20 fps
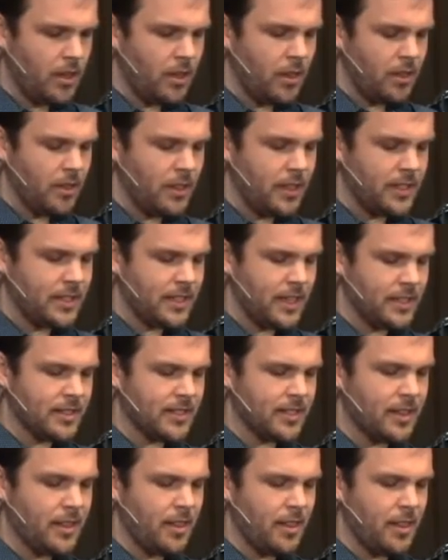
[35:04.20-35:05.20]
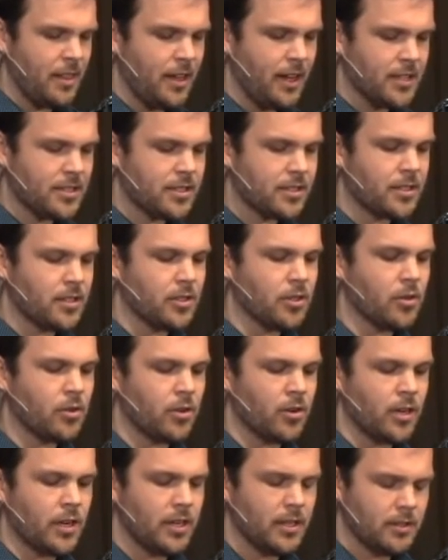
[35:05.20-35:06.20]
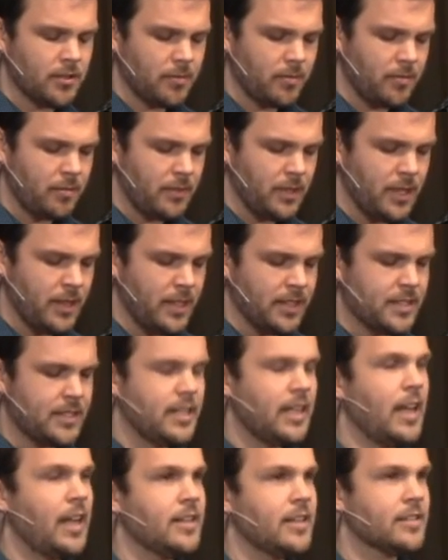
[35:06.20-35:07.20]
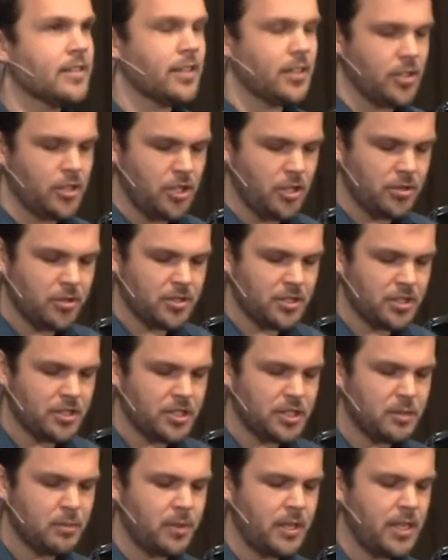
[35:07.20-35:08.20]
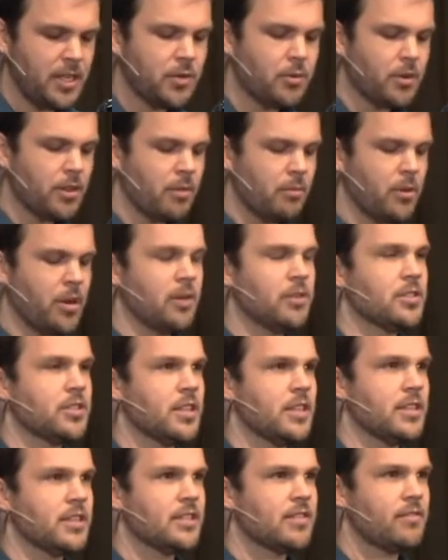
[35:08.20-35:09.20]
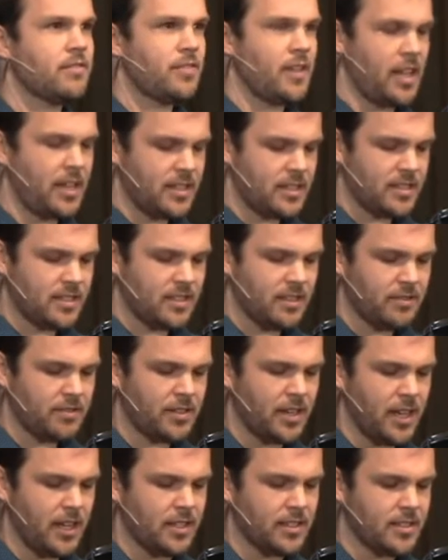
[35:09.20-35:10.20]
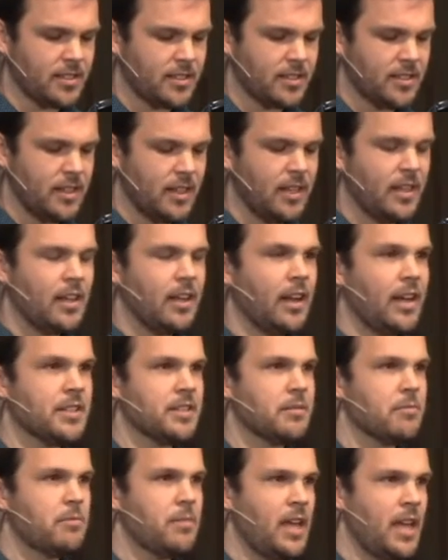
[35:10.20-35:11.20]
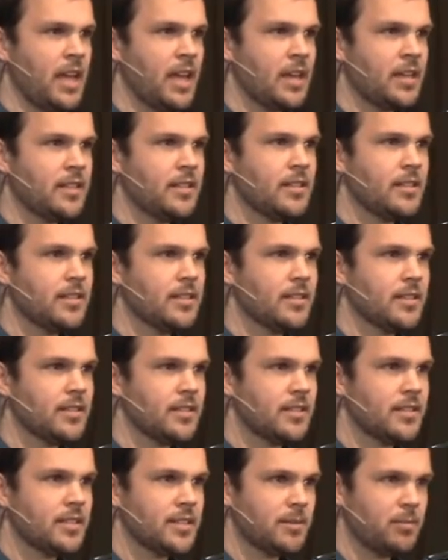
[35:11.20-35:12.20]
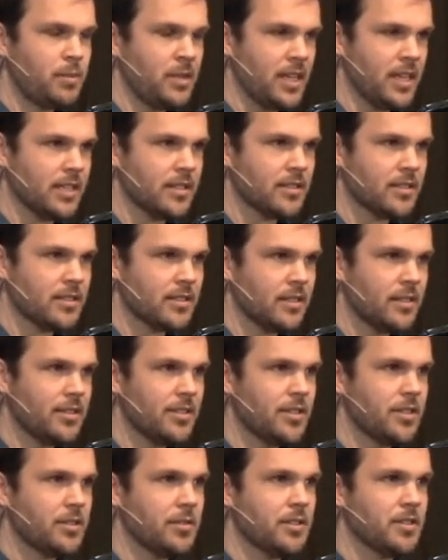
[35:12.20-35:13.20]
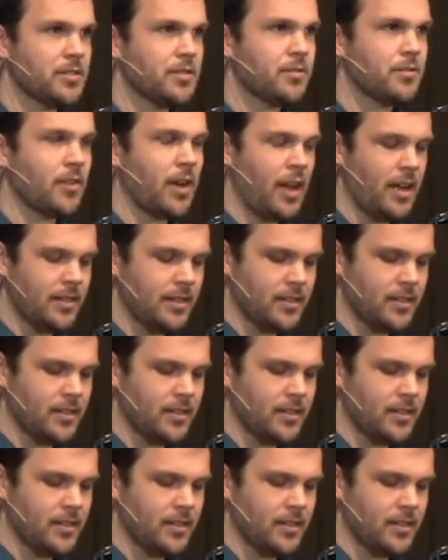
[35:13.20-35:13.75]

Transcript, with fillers: It says, Thus the Lord in this tent used to speak with Moses face to face, as a man speaks to his friend.